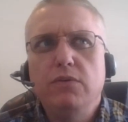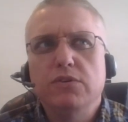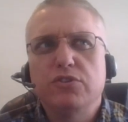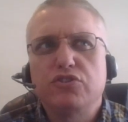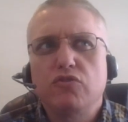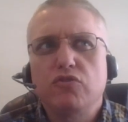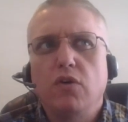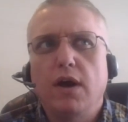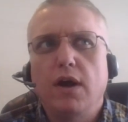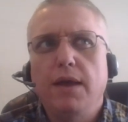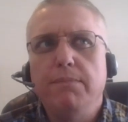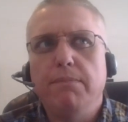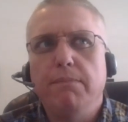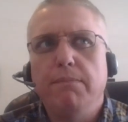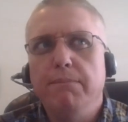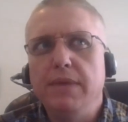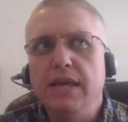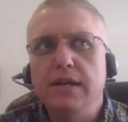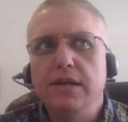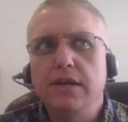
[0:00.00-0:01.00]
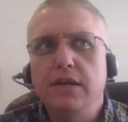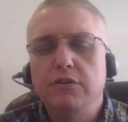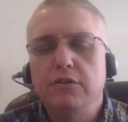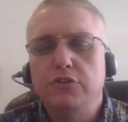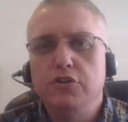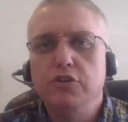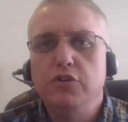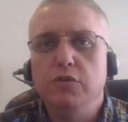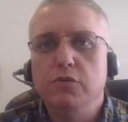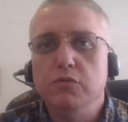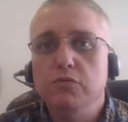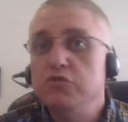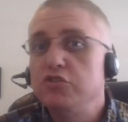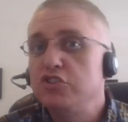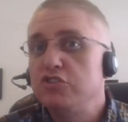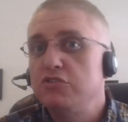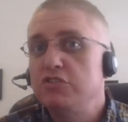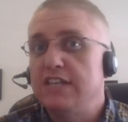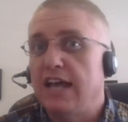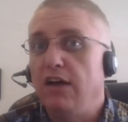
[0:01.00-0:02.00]
ascribe meaning to
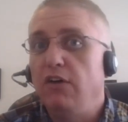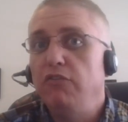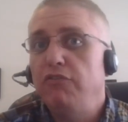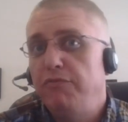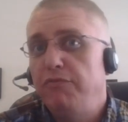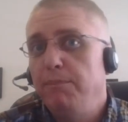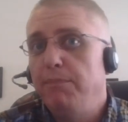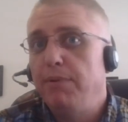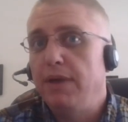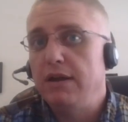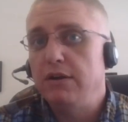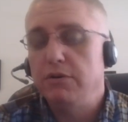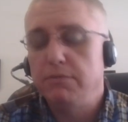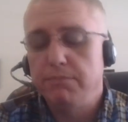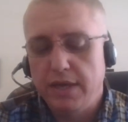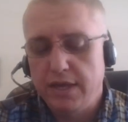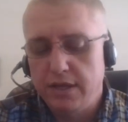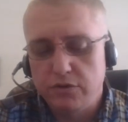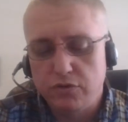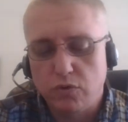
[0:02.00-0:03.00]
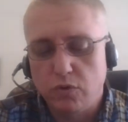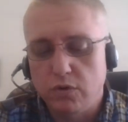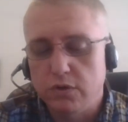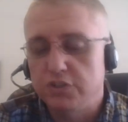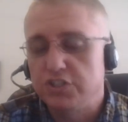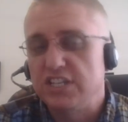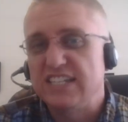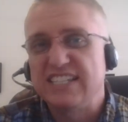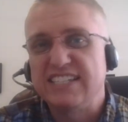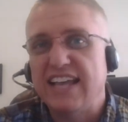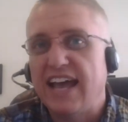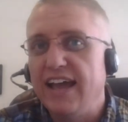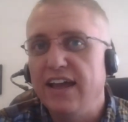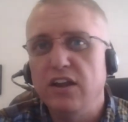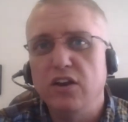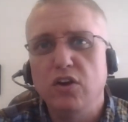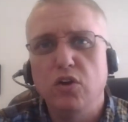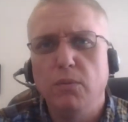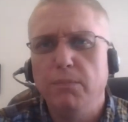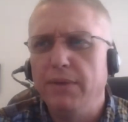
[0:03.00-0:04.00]
self-betterment or
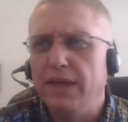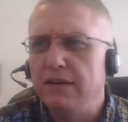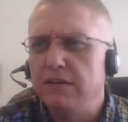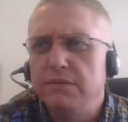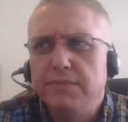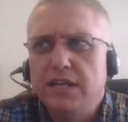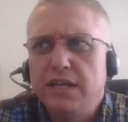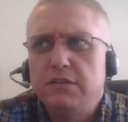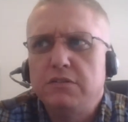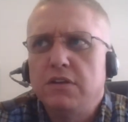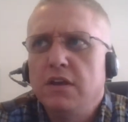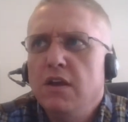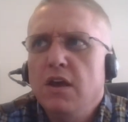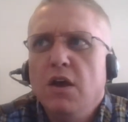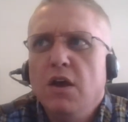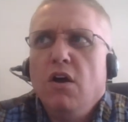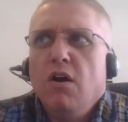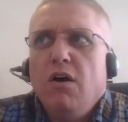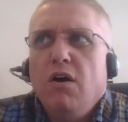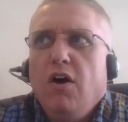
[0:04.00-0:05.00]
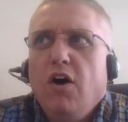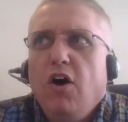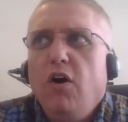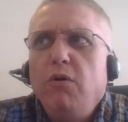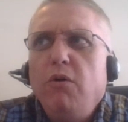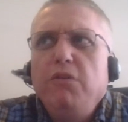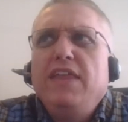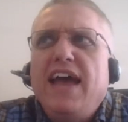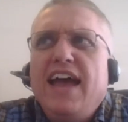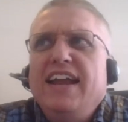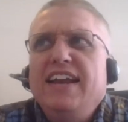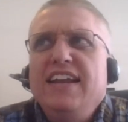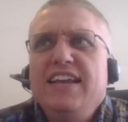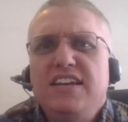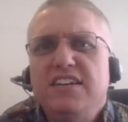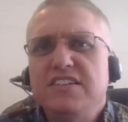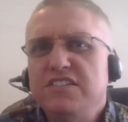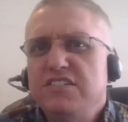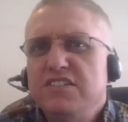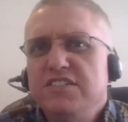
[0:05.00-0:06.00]
societal betterment, all that
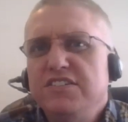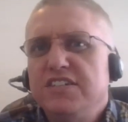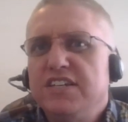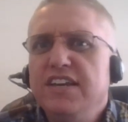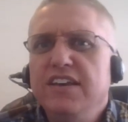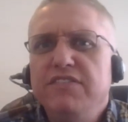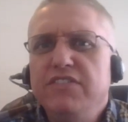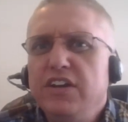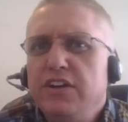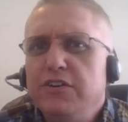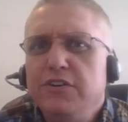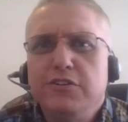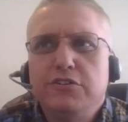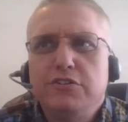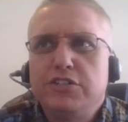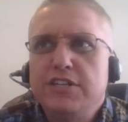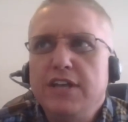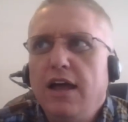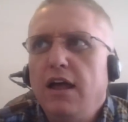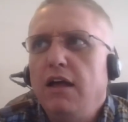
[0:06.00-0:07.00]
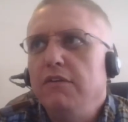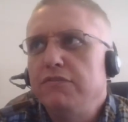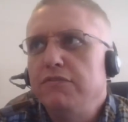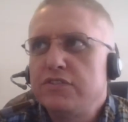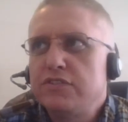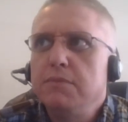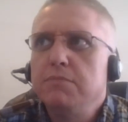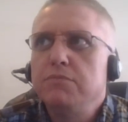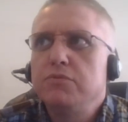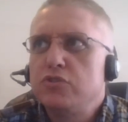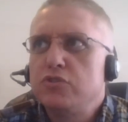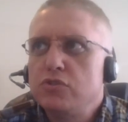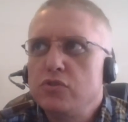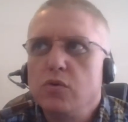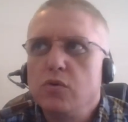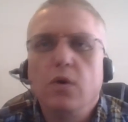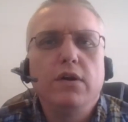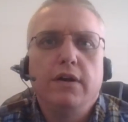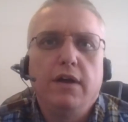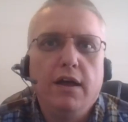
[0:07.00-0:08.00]
is giving yourself some
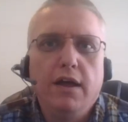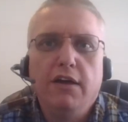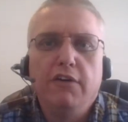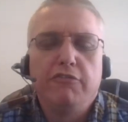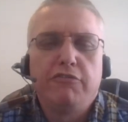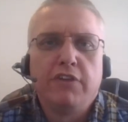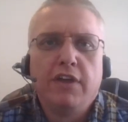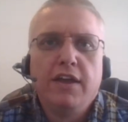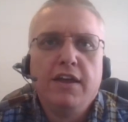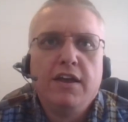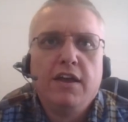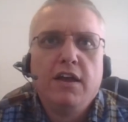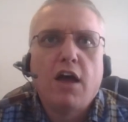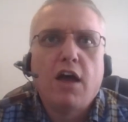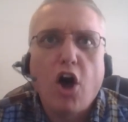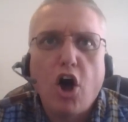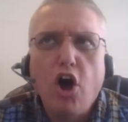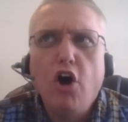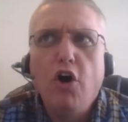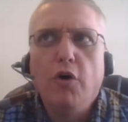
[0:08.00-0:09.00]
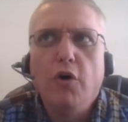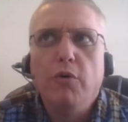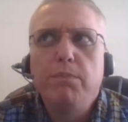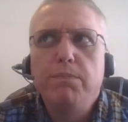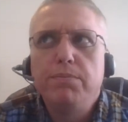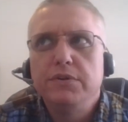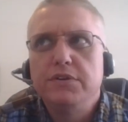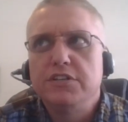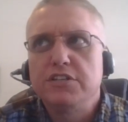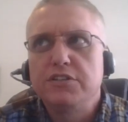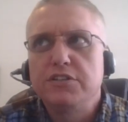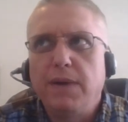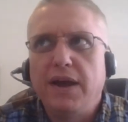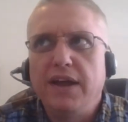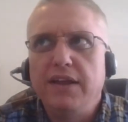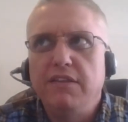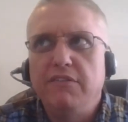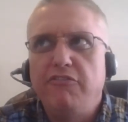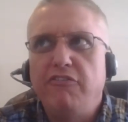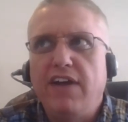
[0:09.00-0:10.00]
sort of hope,
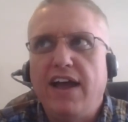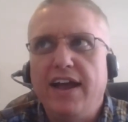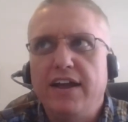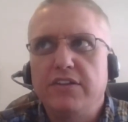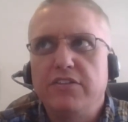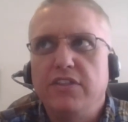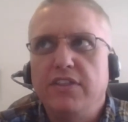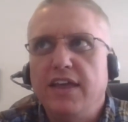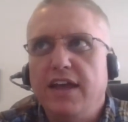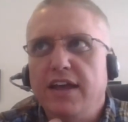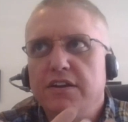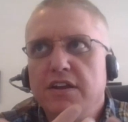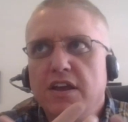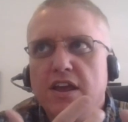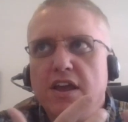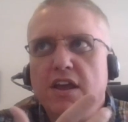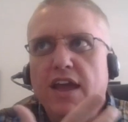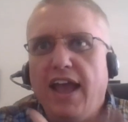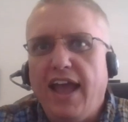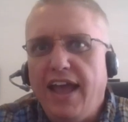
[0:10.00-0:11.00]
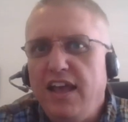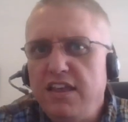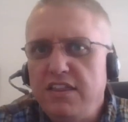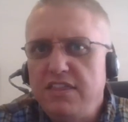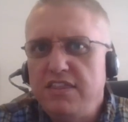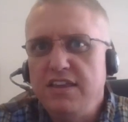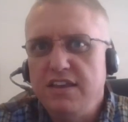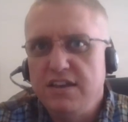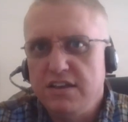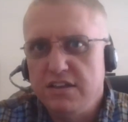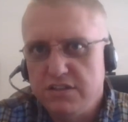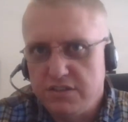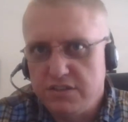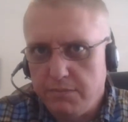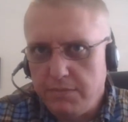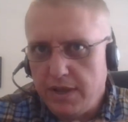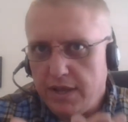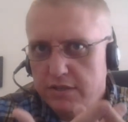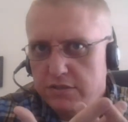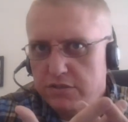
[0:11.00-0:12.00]
despite the fact that
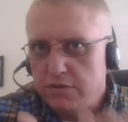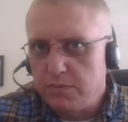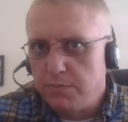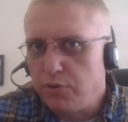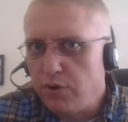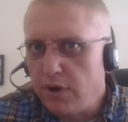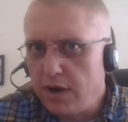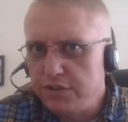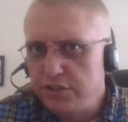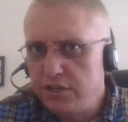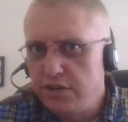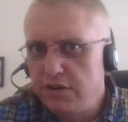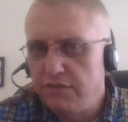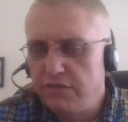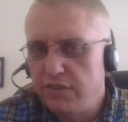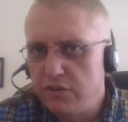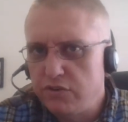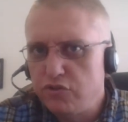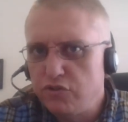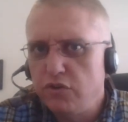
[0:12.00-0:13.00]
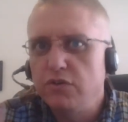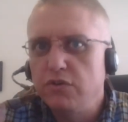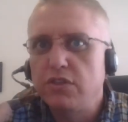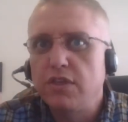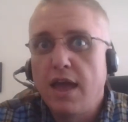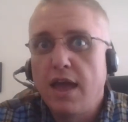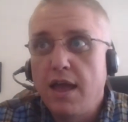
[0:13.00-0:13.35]
atheism and suppression of the truth